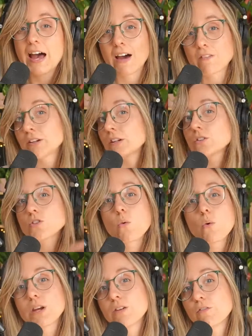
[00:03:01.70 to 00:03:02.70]
having
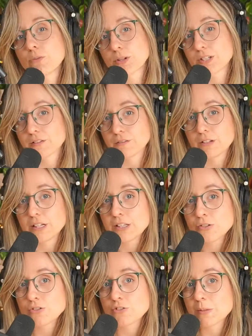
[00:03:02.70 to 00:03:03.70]
24 different
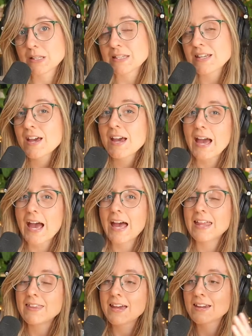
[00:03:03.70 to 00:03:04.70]
instruments
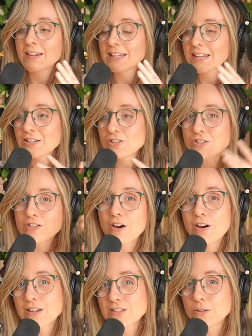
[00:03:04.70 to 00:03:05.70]
and then each
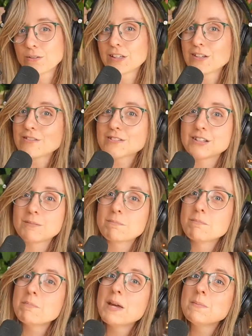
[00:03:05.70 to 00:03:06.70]
song is only using
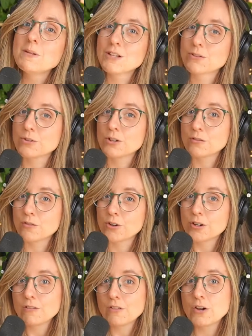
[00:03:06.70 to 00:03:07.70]
maybe 3 or 4
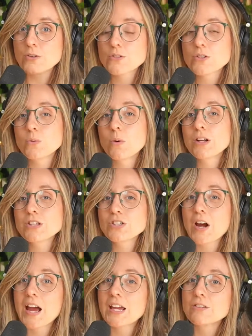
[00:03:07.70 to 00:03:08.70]
of those. You want to
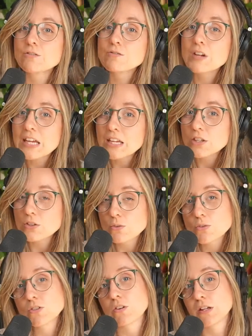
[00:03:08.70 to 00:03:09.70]
try and
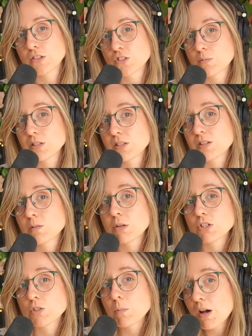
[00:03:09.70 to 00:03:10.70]
reuse your instruments as
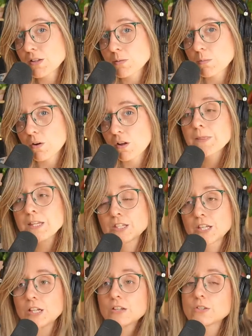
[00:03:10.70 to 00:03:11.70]
much as possible. And this
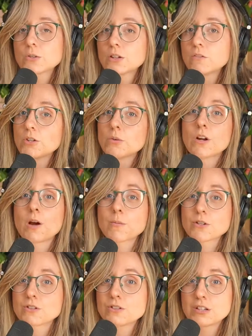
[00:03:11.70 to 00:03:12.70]
can also give you an
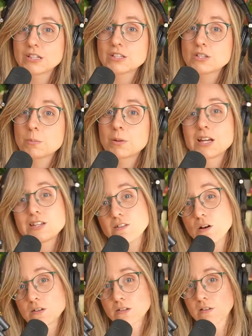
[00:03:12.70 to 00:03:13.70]
opportunity to play
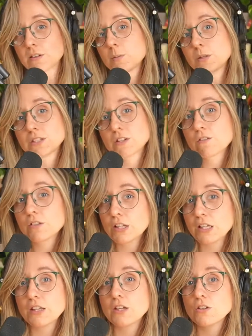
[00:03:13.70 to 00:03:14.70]
songs a little bit
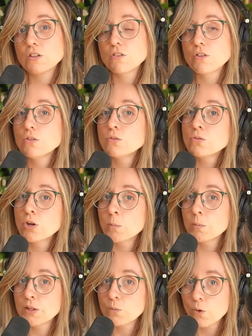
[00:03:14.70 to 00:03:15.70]
differently than you
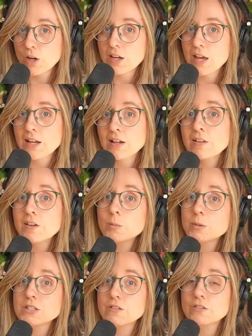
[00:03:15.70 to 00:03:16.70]
normally would and a little
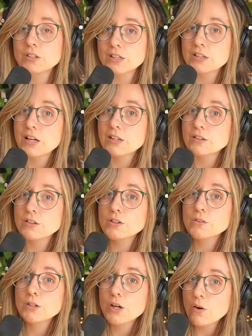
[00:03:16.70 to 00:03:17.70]
bit differently than the
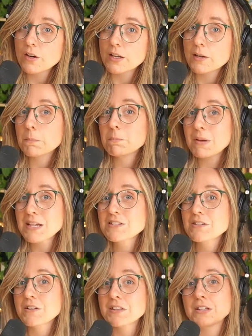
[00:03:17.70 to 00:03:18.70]
recording based
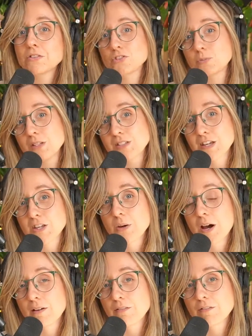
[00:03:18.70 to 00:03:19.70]
on the instruments that you
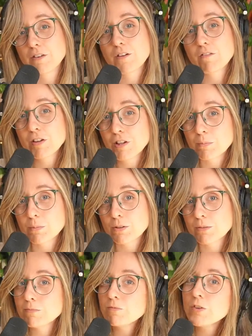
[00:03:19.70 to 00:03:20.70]
have
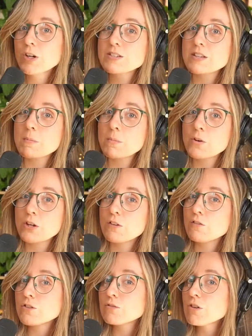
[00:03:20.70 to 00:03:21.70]
available. For example,
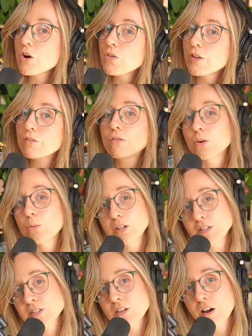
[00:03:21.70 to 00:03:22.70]
if you know that for
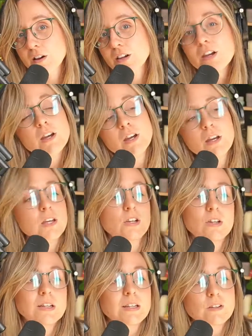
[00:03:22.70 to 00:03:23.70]
one song you're
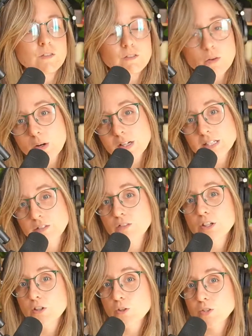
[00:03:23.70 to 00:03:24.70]
going to need 4
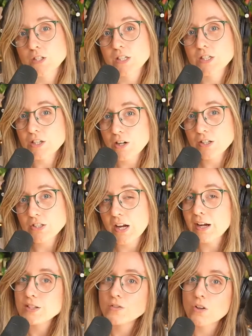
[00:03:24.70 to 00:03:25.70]
different acoustic guitar
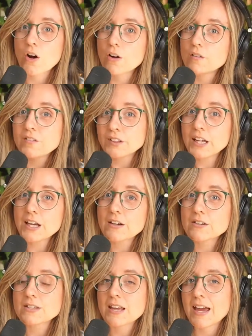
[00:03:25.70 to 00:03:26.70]
tracks for all of the
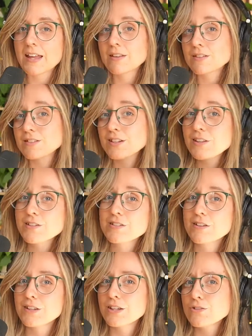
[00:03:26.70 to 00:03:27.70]
layers, and there's another
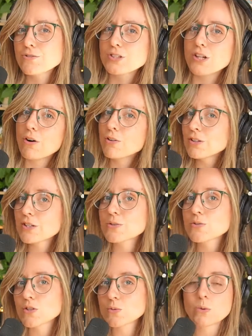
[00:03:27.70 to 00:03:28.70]
song that usually only
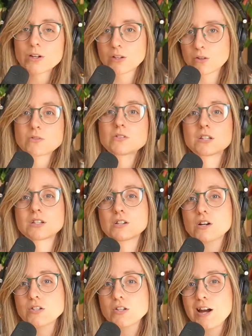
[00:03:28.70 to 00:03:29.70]
uses 1 acoustic
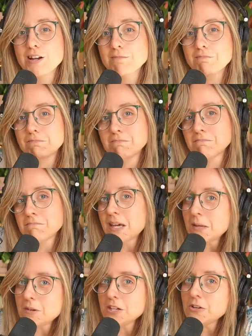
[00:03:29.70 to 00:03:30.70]
guitar track,
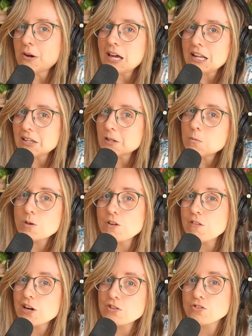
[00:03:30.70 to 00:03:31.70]
maybe you add a little bit of
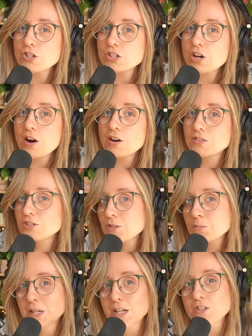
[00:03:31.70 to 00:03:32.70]
extra guitar just
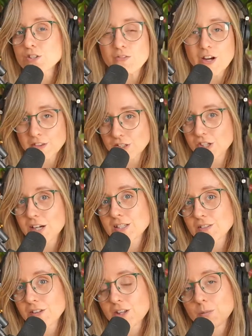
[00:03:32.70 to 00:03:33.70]
because you've got the tracks
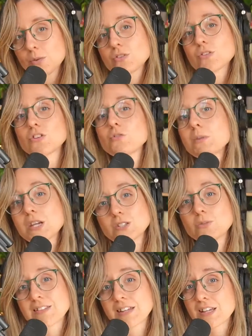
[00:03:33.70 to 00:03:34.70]
available, so you may as
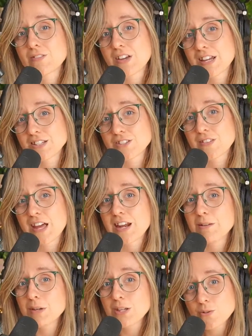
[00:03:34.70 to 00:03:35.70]
well take advantage of that
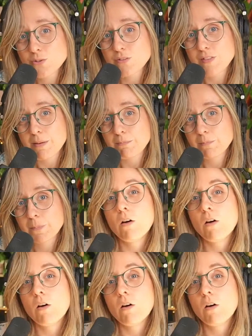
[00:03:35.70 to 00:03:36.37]
and make use of them.